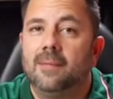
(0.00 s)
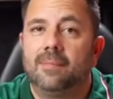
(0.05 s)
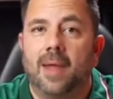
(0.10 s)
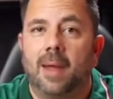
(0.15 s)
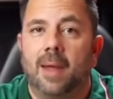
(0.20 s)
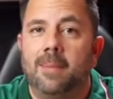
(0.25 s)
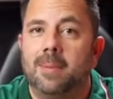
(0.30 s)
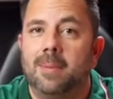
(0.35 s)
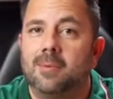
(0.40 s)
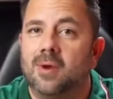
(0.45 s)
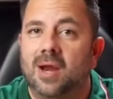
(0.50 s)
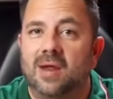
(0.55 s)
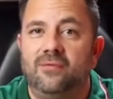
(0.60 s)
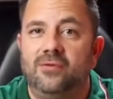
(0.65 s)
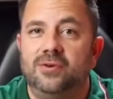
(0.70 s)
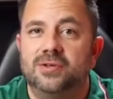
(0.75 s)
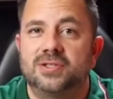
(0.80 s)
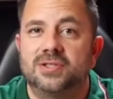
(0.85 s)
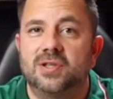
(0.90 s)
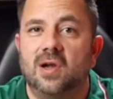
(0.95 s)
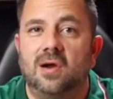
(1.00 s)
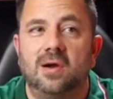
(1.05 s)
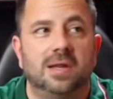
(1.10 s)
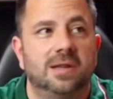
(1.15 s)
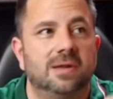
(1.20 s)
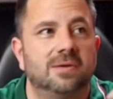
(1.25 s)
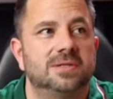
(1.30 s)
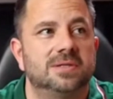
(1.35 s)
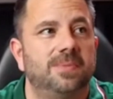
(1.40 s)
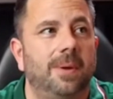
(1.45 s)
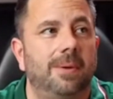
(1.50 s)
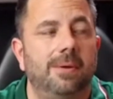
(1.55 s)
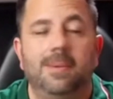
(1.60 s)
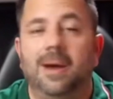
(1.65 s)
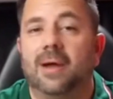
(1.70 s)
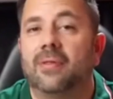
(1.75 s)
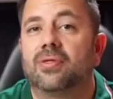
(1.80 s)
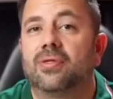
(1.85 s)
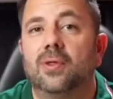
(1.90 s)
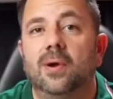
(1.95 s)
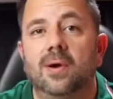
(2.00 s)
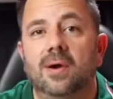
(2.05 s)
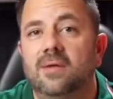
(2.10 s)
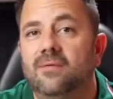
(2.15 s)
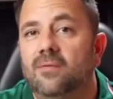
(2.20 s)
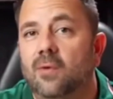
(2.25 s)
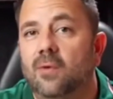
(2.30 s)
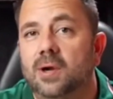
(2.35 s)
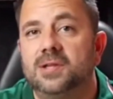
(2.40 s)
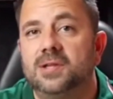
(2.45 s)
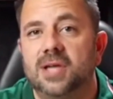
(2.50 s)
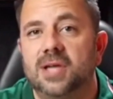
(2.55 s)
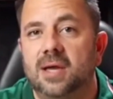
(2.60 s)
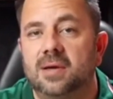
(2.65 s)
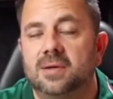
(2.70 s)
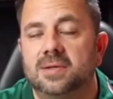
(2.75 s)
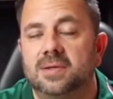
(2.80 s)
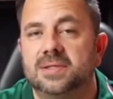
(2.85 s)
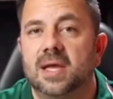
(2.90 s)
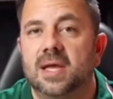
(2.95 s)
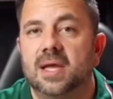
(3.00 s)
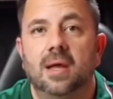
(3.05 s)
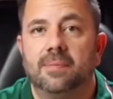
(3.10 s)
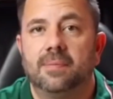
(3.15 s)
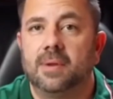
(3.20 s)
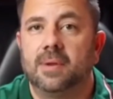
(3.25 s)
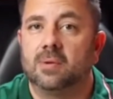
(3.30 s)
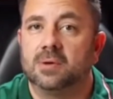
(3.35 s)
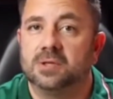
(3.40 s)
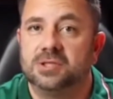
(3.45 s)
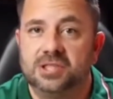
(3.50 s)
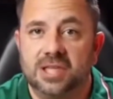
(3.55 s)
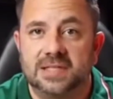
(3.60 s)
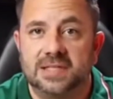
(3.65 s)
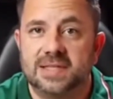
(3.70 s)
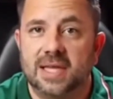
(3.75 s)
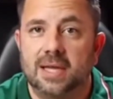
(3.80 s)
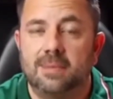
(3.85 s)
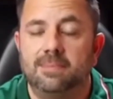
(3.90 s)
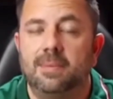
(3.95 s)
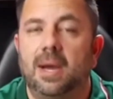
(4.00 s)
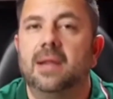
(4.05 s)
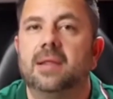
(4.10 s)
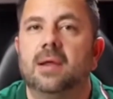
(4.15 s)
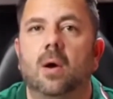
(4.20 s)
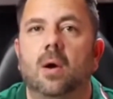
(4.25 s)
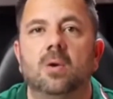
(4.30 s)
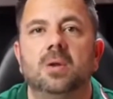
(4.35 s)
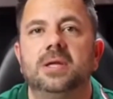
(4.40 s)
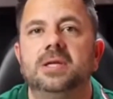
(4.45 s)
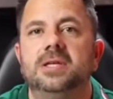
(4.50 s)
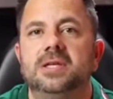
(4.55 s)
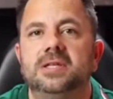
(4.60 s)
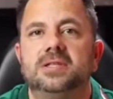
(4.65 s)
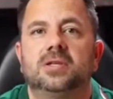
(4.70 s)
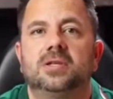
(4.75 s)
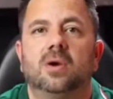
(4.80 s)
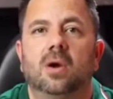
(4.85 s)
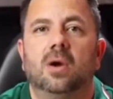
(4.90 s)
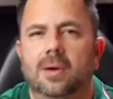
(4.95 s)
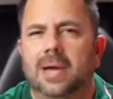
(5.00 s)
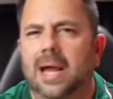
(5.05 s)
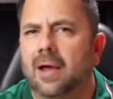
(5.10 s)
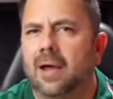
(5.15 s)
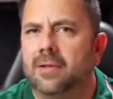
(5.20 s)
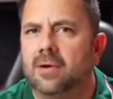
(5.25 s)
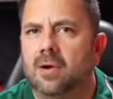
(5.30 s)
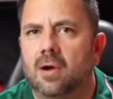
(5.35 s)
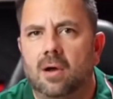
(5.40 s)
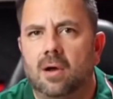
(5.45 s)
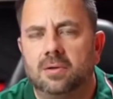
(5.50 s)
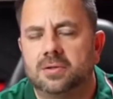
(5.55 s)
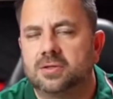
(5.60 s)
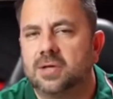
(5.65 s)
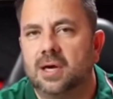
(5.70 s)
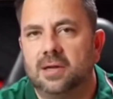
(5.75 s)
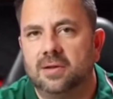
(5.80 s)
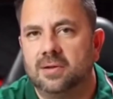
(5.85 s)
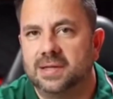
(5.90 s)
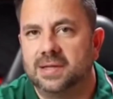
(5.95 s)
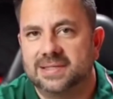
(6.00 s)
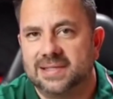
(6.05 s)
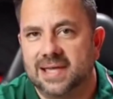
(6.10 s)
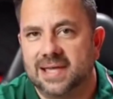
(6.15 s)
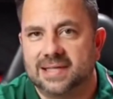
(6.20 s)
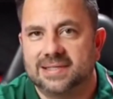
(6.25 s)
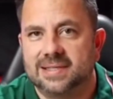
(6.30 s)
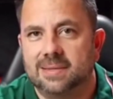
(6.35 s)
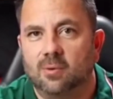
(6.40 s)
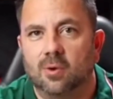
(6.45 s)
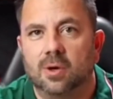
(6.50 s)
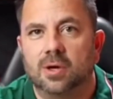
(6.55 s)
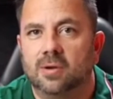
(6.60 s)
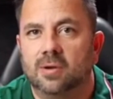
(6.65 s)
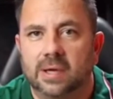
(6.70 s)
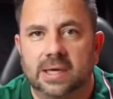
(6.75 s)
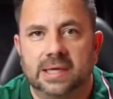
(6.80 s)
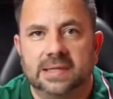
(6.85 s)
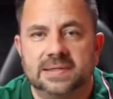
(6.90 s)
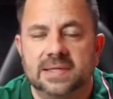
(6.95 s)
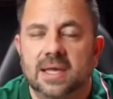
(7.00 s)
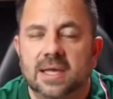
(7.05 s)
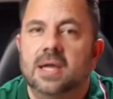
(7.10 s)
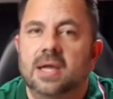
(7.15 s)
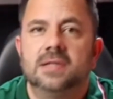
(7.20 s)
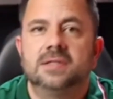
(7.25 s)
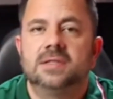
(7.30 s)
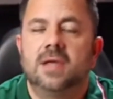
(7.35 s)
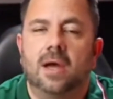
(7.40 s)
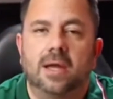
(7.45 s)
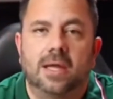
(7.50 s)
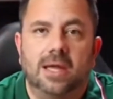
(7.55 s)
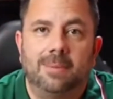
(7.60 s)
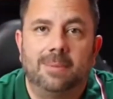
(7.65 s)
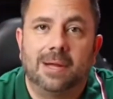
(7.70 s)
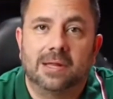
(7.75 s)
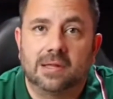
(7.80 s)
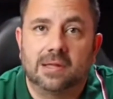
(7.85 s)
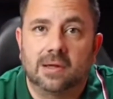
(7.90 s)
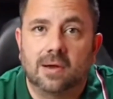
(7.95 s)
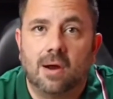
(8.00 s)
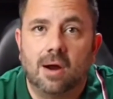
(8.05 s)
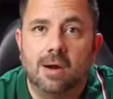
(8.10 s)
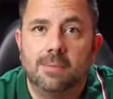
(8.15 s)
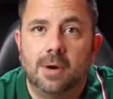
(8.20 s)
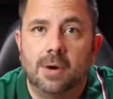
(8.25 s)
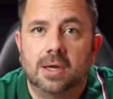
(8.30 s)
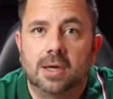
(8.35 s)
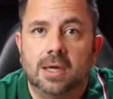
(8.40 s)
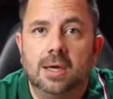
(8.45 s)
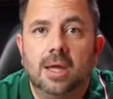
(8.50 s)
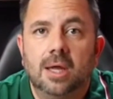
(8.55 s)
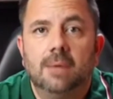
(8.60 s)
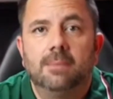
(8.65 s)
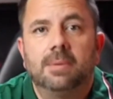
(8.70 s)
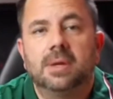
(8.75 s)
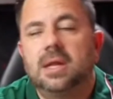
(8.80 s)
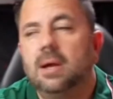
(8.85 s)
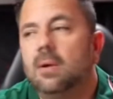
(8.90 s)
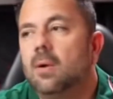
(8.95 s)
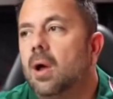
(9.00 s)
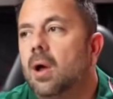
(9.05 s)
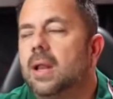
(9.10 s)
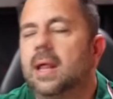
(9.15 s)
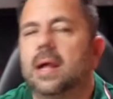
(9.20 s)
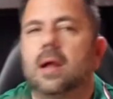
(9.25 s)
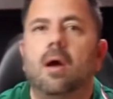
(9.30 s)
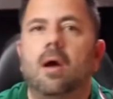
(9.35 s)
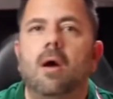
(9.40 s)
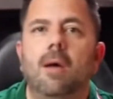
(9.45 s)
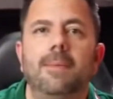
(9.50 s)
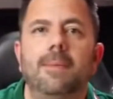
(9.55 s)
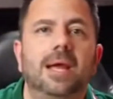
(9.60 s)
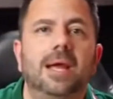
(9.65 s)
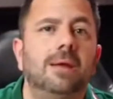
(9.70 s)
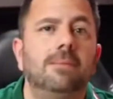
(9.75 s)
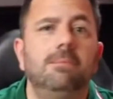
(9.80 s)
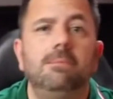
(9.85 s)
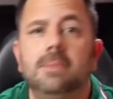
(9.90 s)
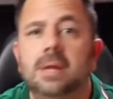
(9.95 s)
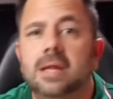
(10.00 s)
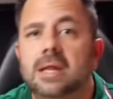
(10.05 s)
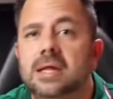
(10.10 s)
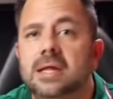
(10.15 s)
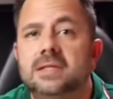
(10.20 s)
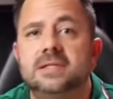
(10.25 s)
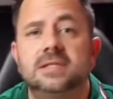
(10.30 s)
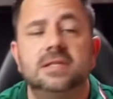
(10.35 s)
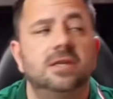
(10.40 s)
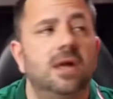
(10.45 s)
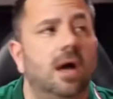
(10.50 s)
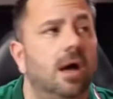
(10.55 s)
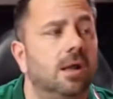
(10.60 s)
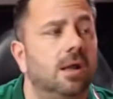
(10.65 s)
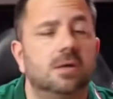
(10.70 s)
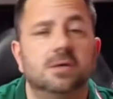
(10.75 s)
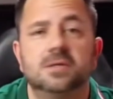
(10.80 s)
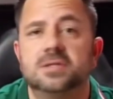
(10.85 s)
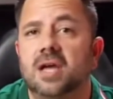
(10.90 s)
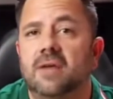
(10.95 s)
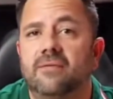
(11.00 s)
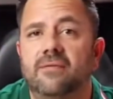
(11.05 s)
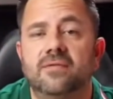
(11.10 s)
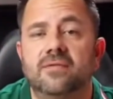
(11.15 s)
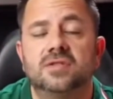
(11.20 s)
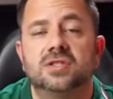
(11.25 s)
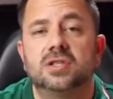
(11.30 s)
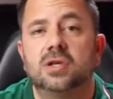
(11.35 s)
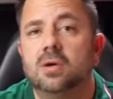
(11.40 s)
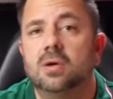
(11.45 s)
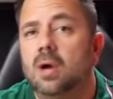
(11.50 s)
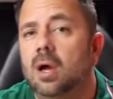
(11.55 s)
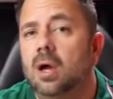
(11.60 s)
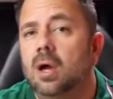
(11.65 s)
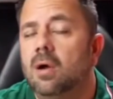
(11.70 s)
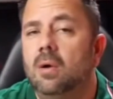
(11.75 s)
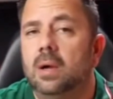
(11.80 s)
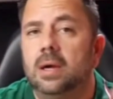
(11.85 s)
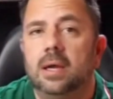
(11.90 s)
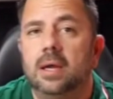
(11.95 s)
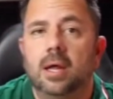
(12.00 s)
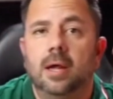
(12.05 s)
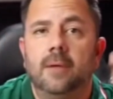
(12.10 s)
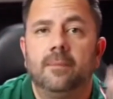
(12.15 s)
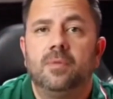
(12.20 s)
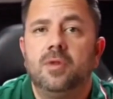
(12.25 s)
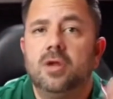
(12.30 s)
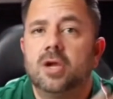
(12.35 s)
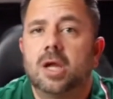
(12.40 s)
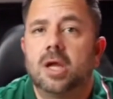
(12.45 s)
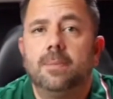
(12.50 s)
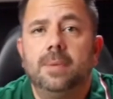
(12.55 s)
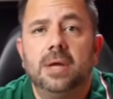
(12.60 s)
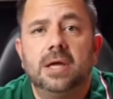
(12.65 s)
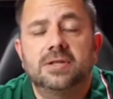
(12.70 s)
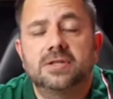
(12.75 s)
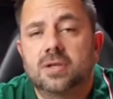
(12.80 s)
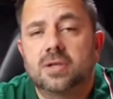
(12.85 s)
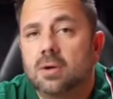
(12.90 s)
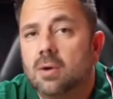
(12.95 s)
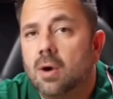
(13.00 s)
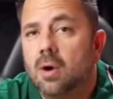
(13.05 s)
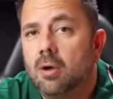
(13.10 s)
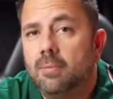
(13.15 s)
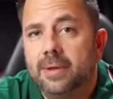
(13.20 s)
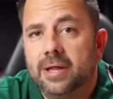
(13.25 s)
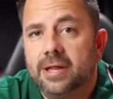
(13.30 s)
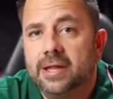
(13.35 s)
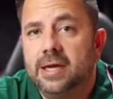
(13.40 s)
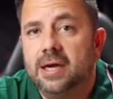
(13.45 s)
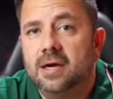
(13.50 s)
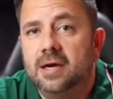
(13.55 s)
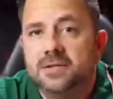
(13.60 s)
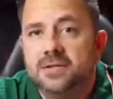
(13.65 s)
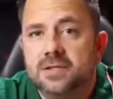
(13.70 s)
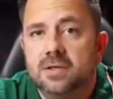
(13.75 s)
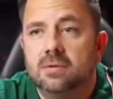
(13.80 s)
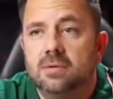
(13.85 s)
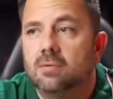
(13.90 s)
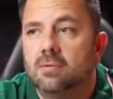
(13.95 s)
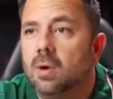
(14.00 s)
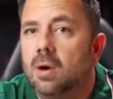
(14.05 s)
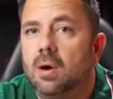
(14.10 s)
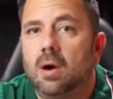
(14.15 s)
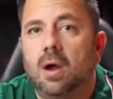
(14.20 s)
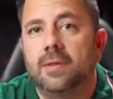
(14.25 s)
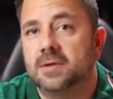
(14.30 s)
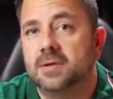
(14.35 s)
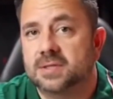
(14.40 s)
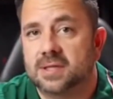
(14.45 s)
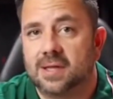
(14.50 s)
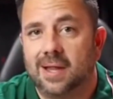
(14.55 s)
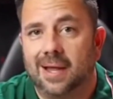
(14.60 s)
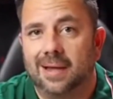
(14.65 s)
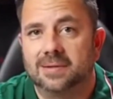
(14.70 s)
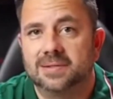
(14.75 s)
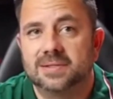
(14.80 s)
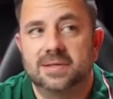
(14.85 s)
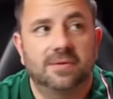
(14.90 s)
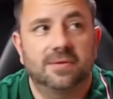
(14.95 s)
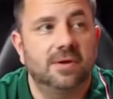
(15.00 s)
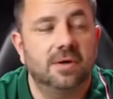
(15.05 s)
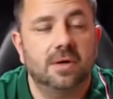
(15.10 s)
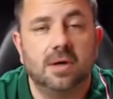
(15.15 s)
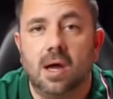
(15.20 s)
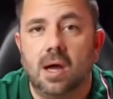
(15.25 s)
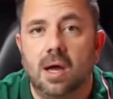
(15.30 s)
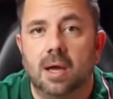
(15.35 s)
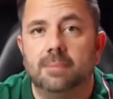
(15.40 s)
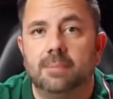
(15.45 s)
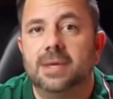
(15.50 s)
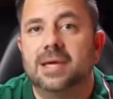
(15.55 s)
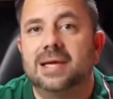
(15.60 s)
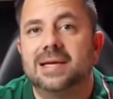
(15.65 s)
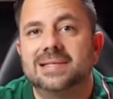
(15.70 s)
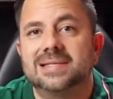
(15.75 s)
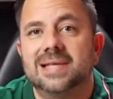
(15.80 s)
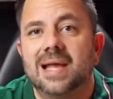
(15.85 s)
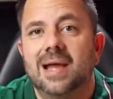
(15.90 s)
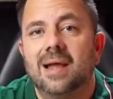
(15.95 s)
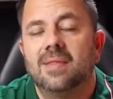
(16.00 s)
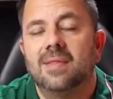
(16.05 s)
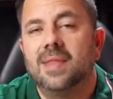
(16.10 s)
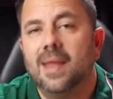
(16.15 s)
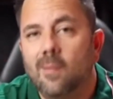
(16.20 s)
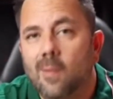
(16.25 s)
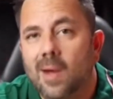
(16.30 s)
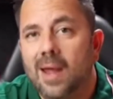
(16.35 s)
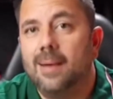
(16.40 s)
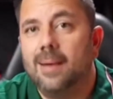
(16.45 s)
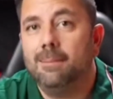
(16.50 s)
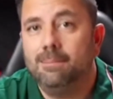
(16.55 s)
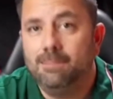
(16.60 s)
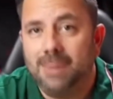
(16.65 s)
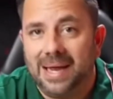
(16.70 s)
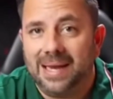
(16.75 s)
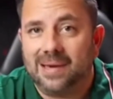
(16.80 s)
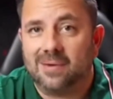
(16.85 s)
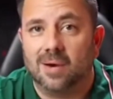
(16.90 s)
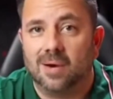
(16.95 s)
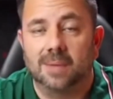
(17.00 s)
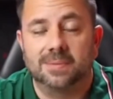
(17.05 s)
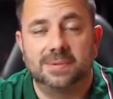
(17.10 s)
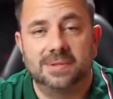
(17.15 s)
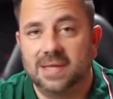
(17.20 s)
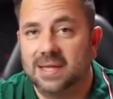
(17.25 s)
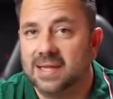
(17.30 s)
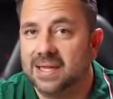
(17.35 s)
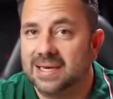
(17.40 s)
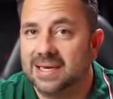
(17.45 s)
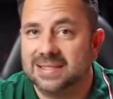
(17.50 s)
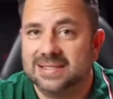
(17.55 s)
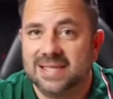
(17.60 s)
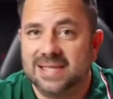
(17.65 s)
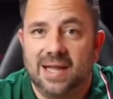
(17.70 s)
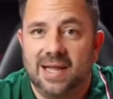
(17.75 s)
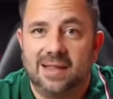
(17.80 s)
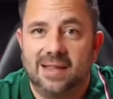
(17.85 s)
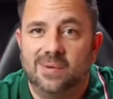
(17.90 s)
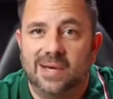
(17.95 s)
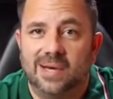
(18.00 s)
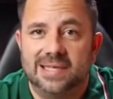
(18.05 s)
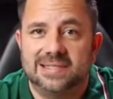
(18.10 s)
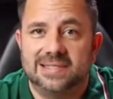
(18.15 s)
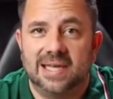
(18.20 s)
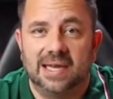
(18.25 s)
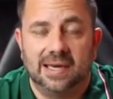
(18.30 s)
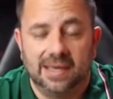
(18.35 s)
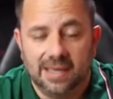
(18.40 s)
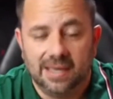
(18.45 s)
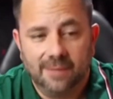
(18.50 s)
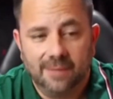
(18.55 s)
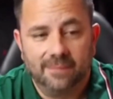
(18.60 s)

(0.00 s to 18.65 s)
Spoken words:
I remember when I first started, there was probably about 30, 40 channels that were just like mine that only did Turo. Now they're all trying to do the exact same we're doing, is talking about the car market. But they were all like, oh, I'm making millions of dollars off of Turo and you could be a Turo millionaire too. Where are all those clowns? They're gone because they went bankrupt. They did exactly what I said.